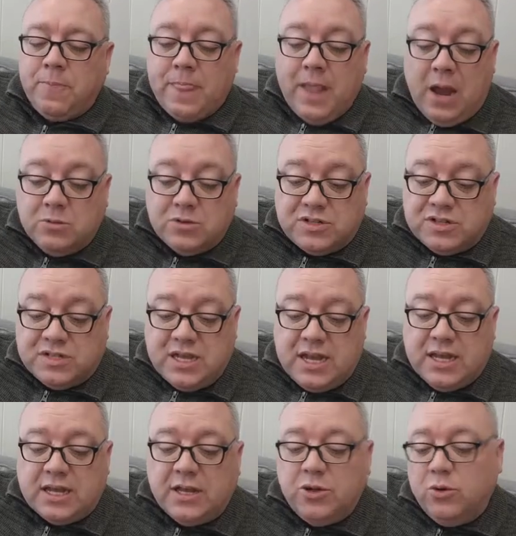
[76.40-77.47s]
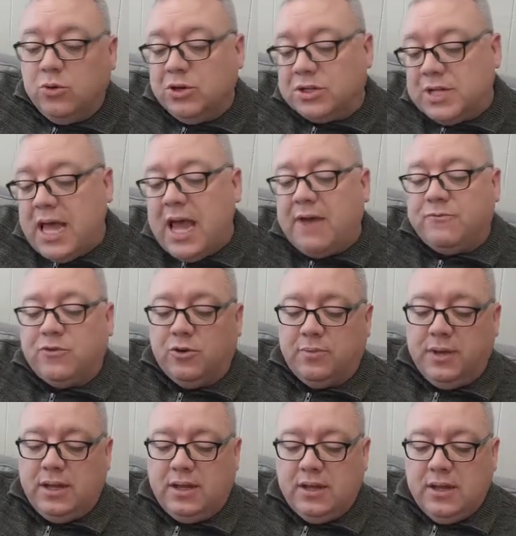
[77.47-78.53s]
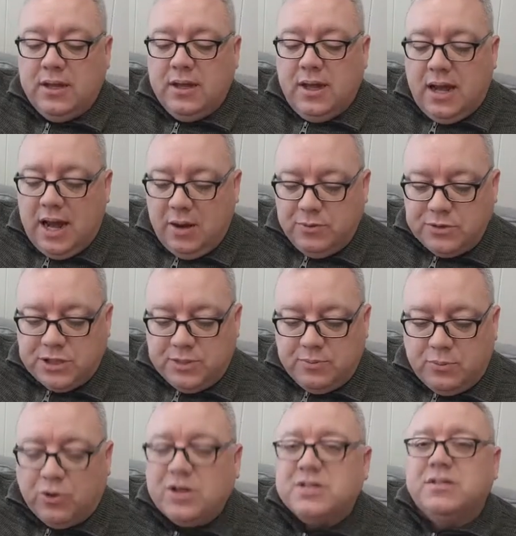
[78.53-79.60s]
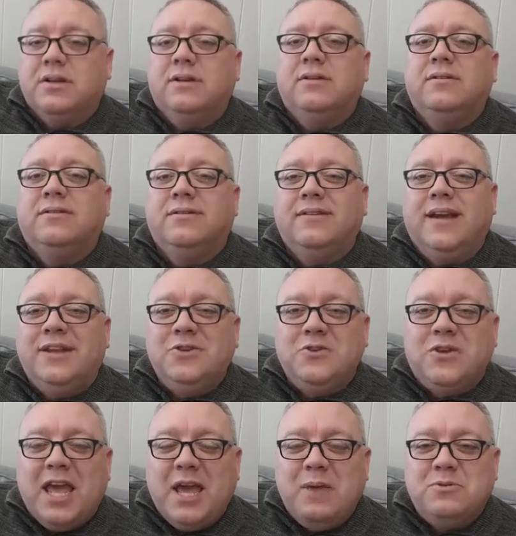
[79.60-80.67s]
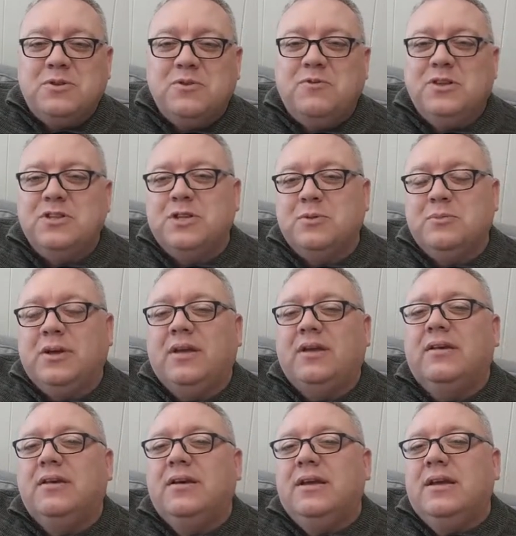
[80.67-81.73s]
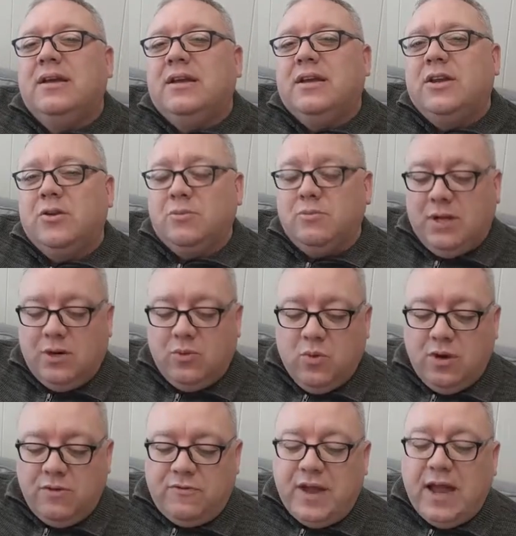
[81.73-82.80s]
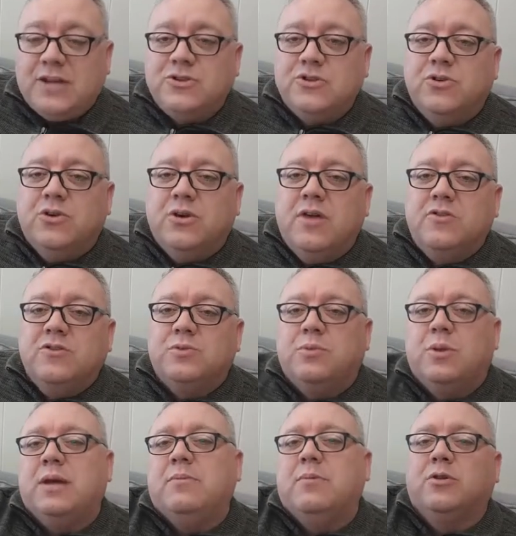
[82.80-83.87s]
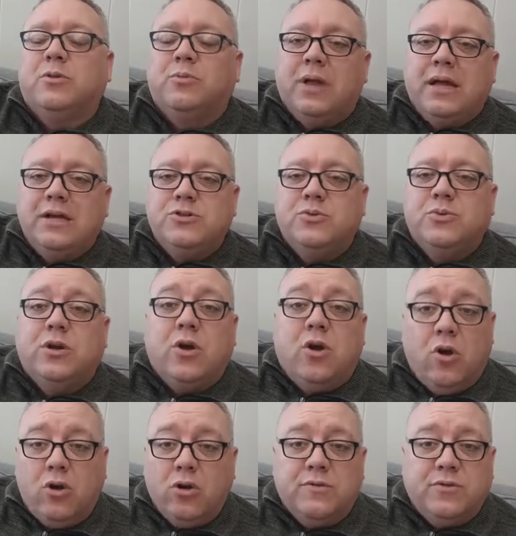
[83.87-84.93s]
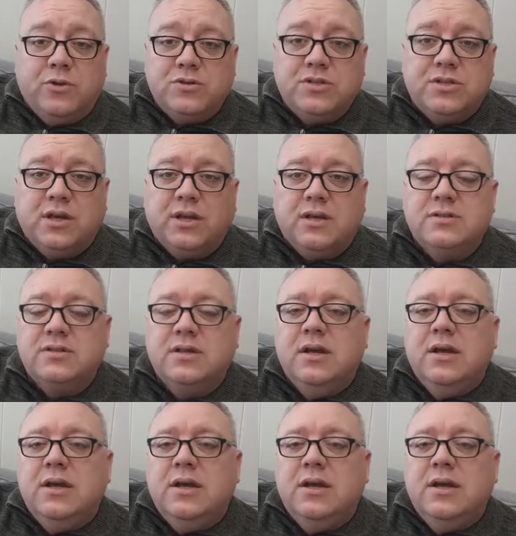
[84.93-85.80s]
I was sick, and you looked after me. I was in prison, and you came to visit me. You know, in one fashion or another, Supply and Multiply is doing all of those things.